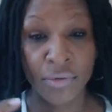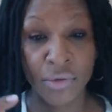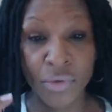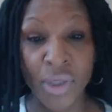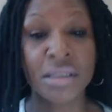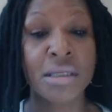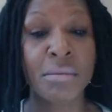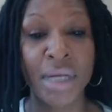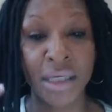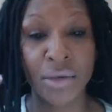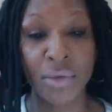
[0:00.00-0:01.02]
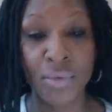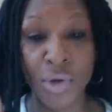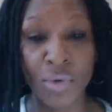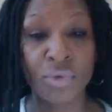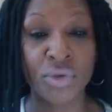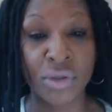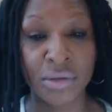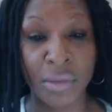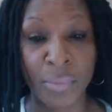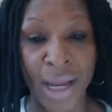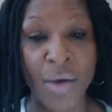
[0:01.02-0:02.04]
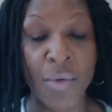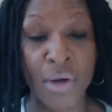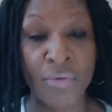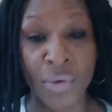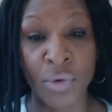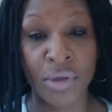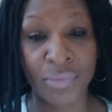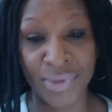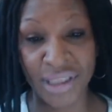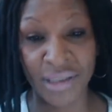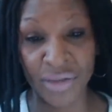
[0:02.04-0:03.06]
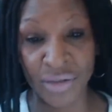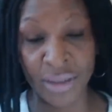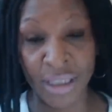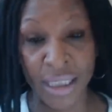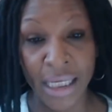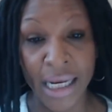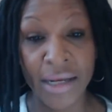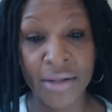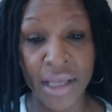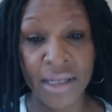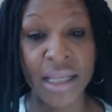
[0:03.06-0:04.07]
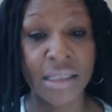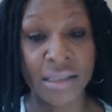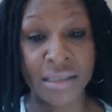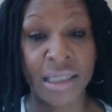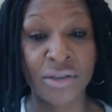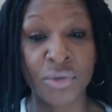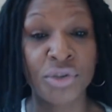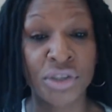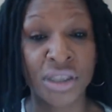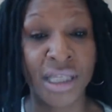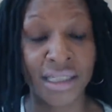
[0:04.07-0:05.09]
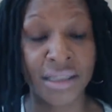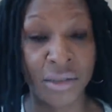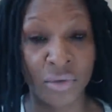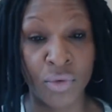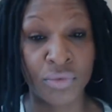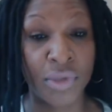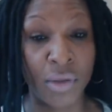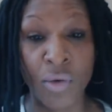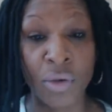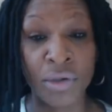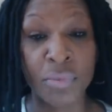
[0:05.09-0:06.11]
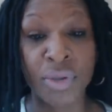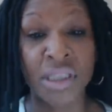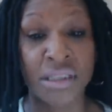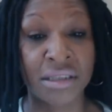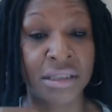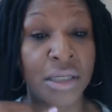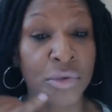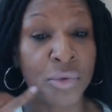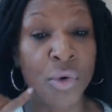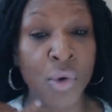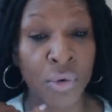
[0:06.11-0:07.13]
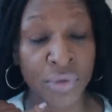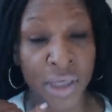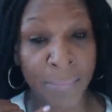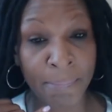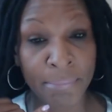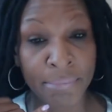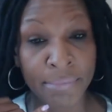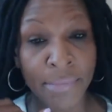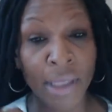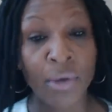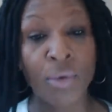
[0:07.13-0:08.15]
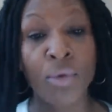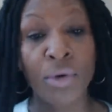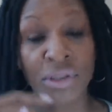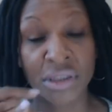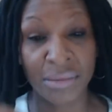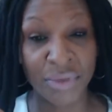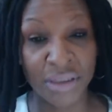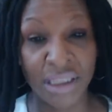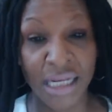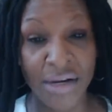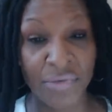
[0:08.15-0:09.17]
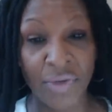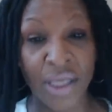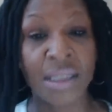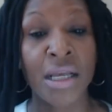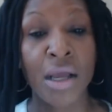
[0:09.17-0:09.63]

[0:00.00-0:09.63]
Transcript: you get somebody who knows the power of an order of protection. And then they do shit like they'll call the police and say you called them or something to that effect.